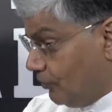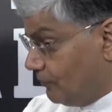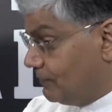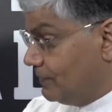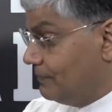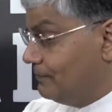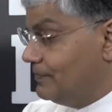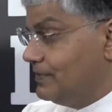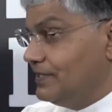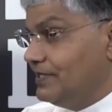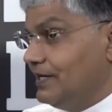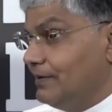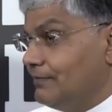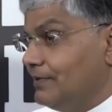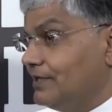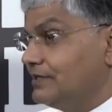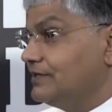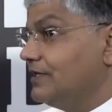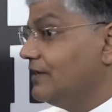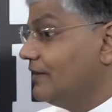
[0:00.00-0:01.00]
Probably
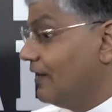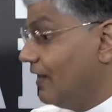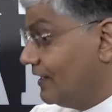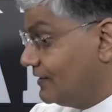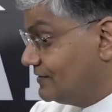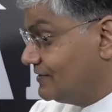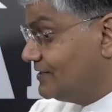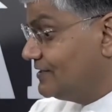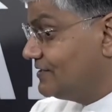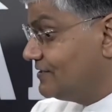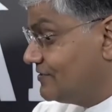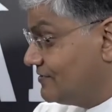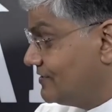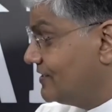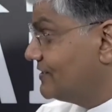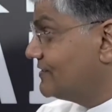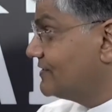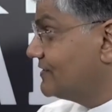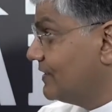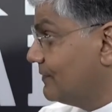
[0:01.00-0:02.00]
among the largest
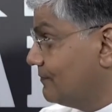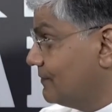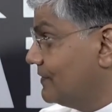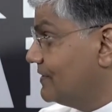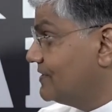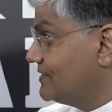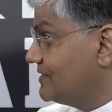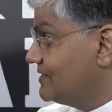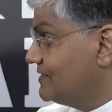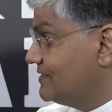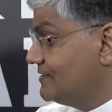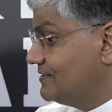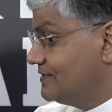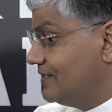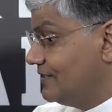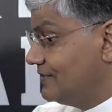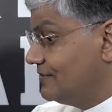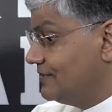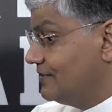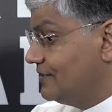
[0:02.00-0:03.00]
trade surpluses
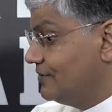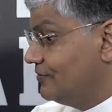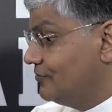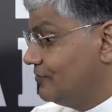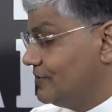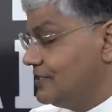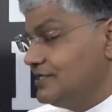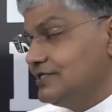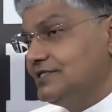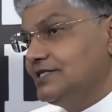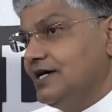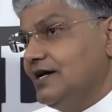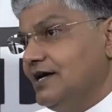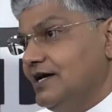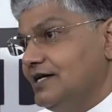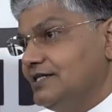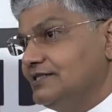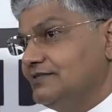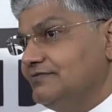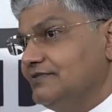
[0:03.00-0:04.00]
that Indonesia
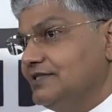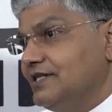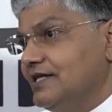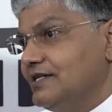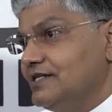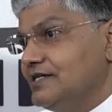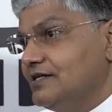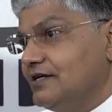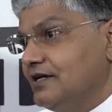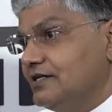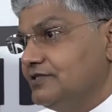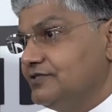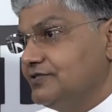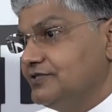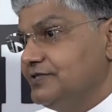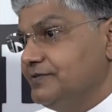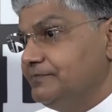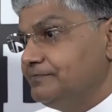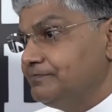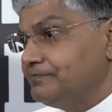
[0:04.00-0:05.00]
has with any
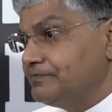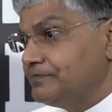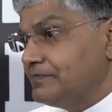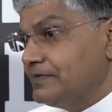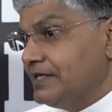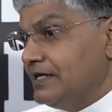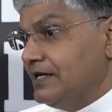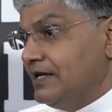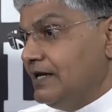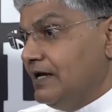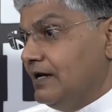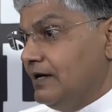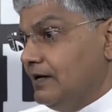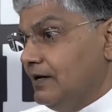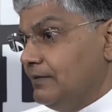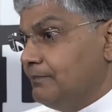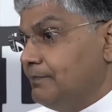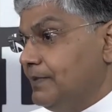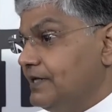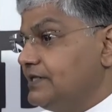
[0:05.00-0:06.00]
country.
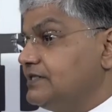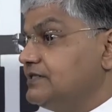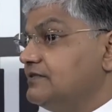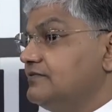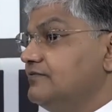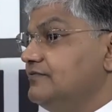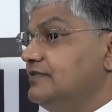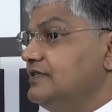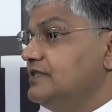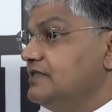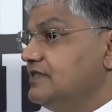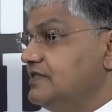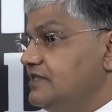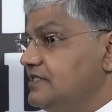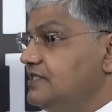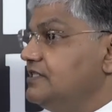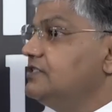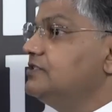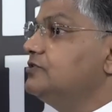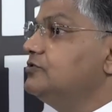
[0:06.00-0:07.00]
But we
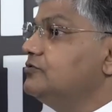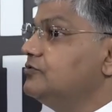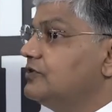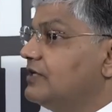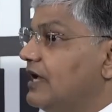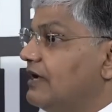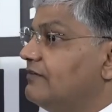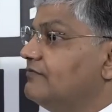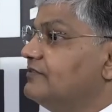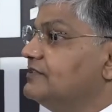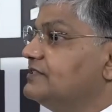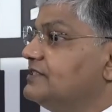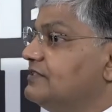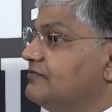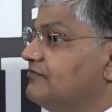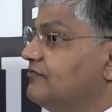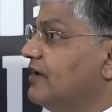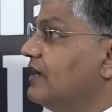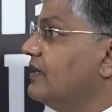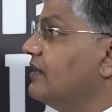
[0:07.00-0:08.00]
need to
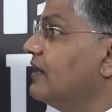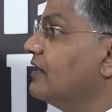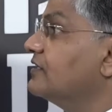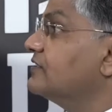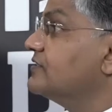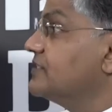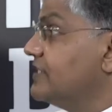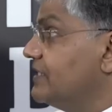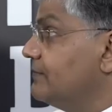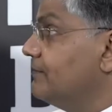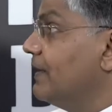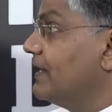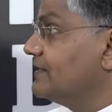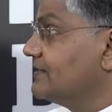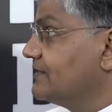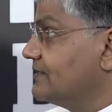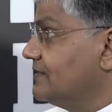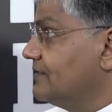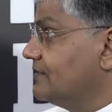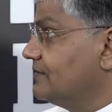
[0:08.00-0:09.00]
diversify our trade
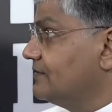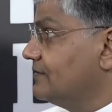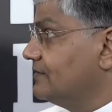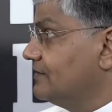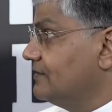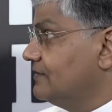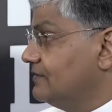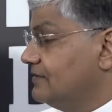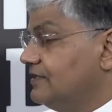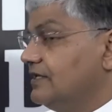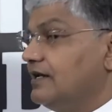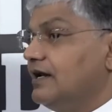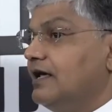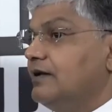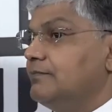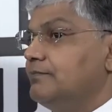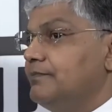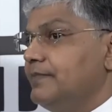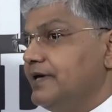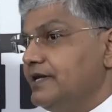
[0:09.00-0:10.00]
basket. There
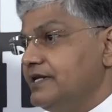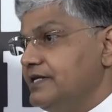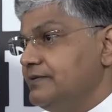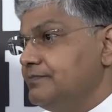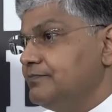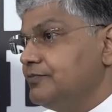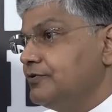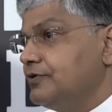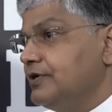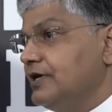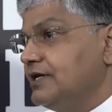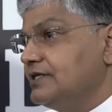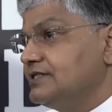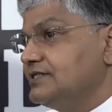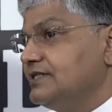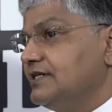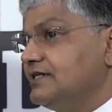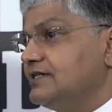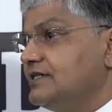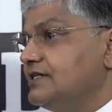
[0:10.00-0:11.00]
are many
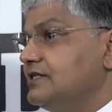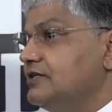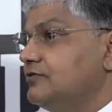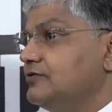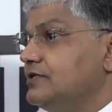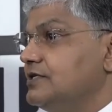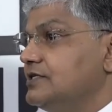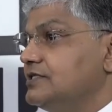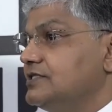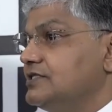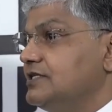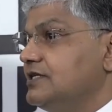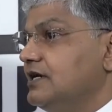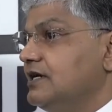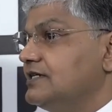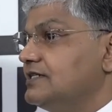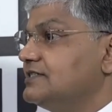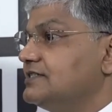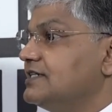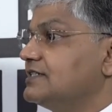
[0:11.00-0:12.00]
products that
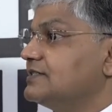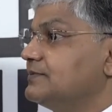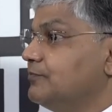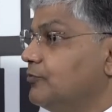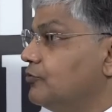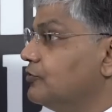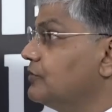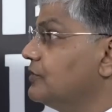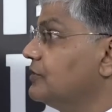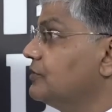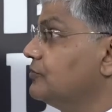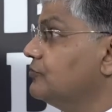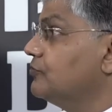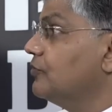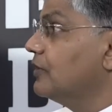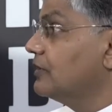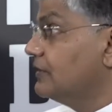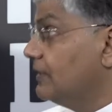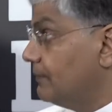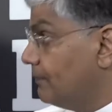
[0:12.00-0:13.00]
Indonesia is exporting
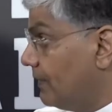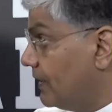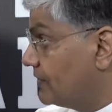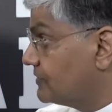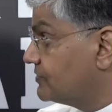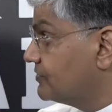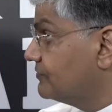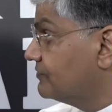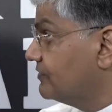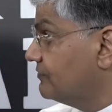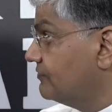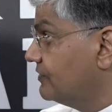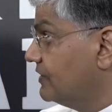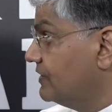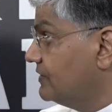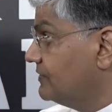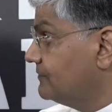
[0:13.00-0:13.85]
to other parts of the world,